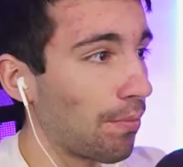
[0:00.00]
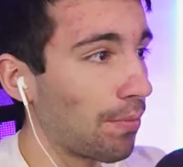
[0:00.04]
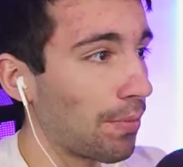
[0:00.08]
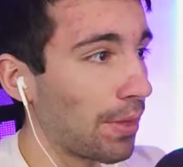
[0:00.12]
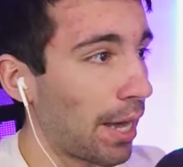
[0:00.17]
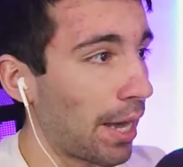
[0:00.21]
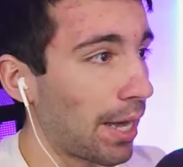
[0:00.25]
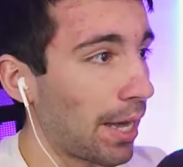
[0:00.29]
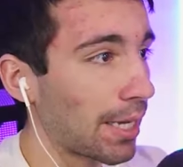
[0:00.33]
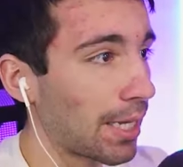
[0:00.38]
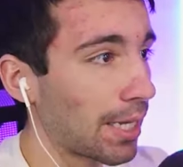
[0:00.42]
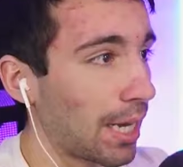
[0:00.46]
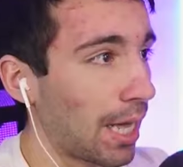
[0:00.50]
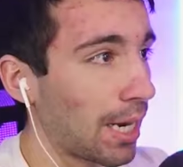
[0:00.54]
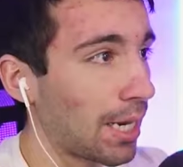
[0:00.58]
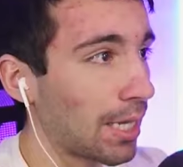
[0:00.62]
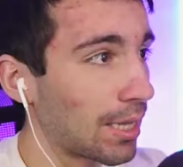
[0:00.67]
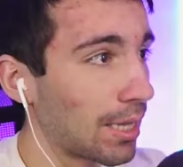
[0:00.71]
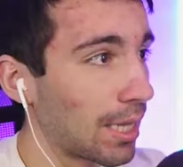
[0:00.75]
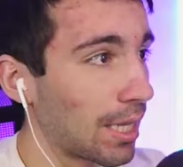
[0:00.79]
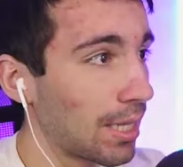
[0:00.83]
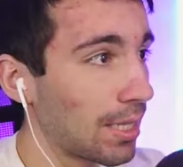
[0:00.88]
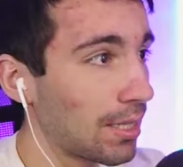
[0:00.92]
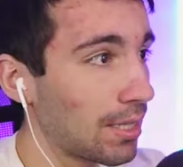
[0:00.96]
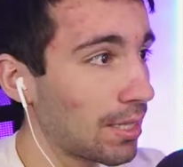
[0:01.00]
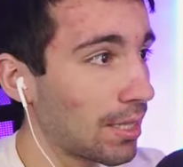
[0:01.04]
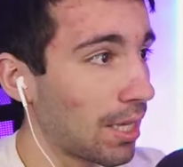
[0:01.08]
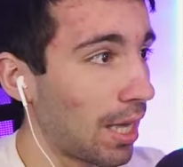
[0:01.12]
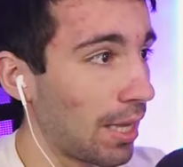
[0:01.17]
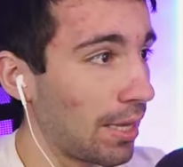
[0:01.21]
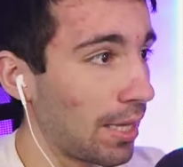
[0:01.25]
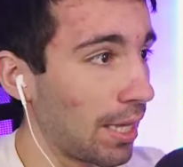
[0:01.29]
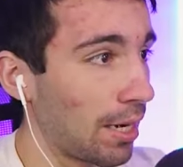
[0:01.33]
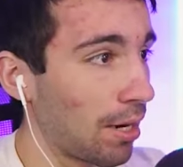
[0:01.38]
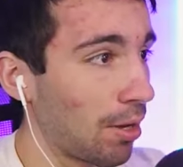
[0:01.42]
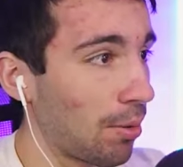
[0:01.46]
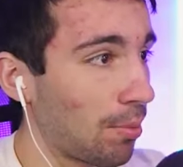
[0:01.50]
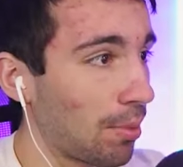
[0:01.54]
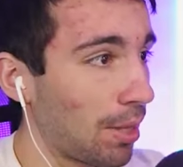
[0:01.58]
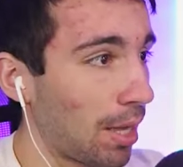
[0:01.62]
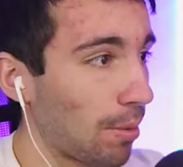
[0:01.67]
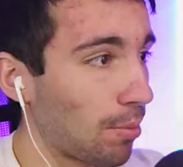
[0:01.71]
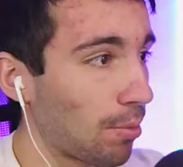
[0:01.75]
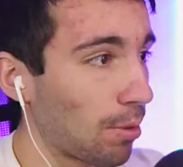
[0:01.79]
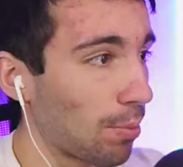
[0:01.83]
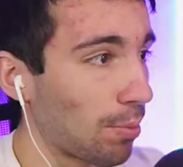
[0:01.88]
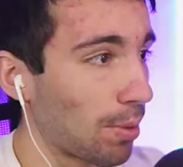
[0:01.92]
Now I can edit this, and then I'll be able to